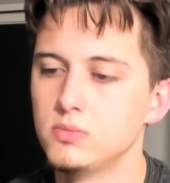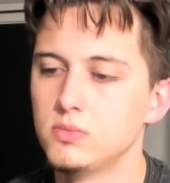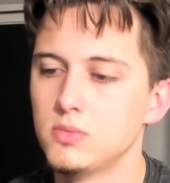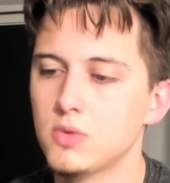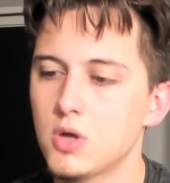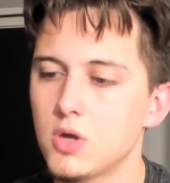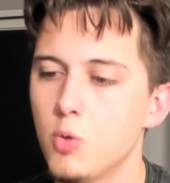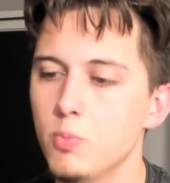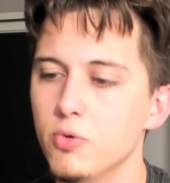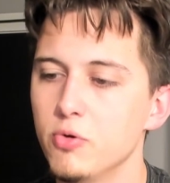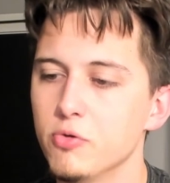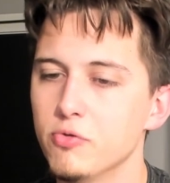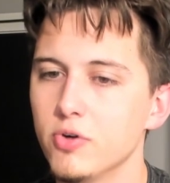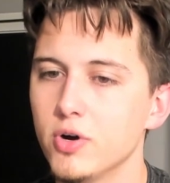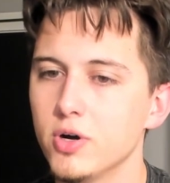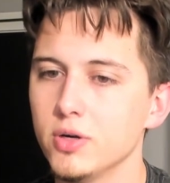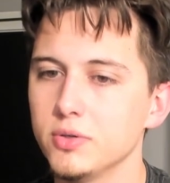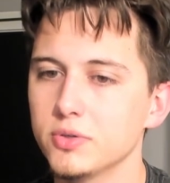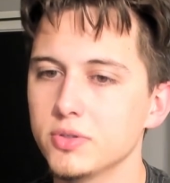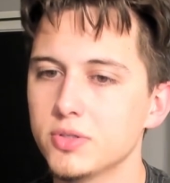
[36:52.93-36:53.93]
I'll move
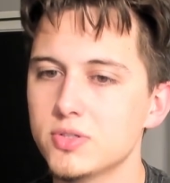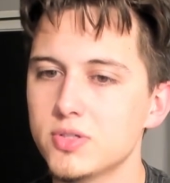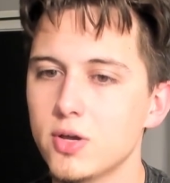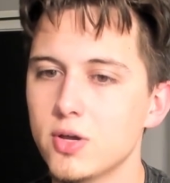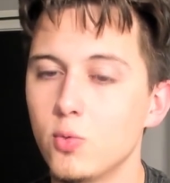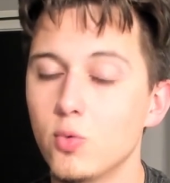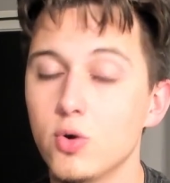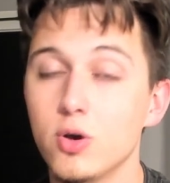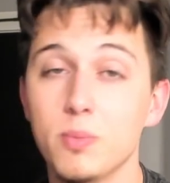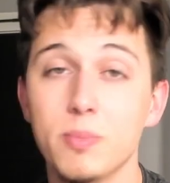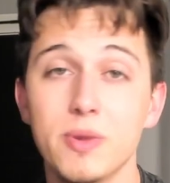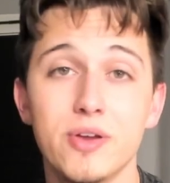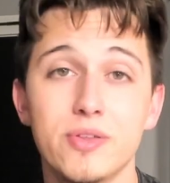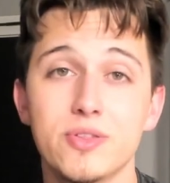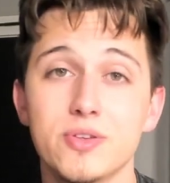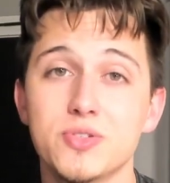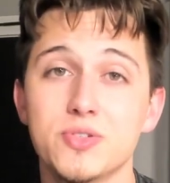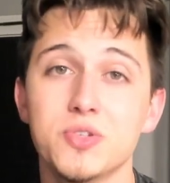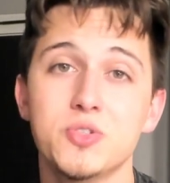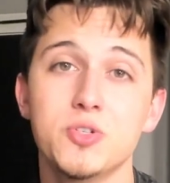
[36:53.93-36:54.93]
on because I don't want to make
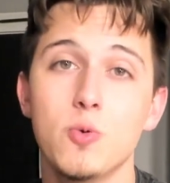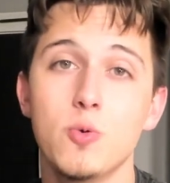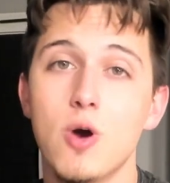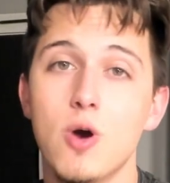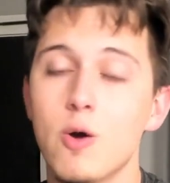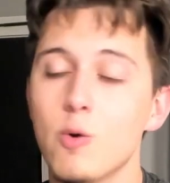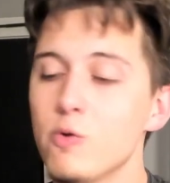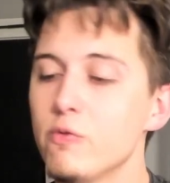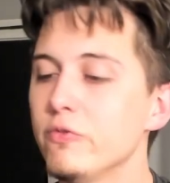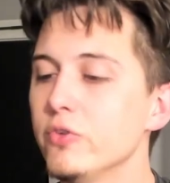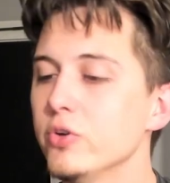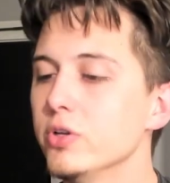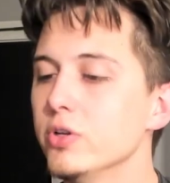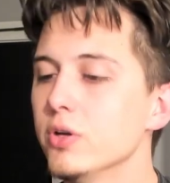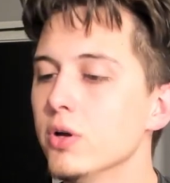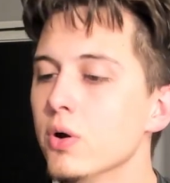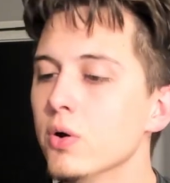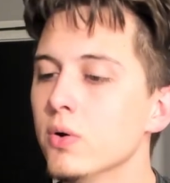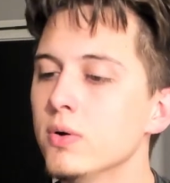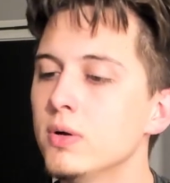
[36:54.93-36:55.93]
this a 2-hour
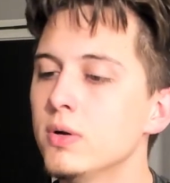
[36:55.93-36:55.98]
video.